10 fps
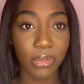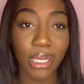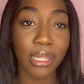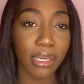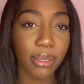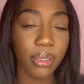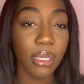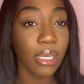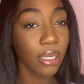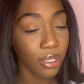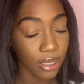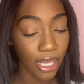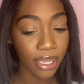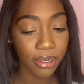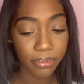I think.
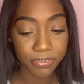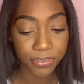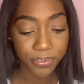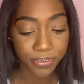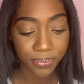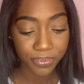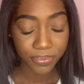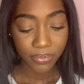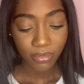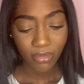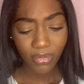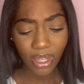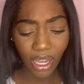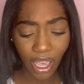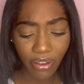Then
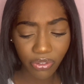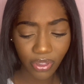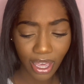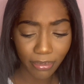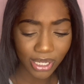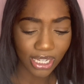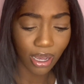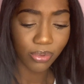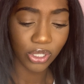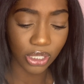after that, my dad and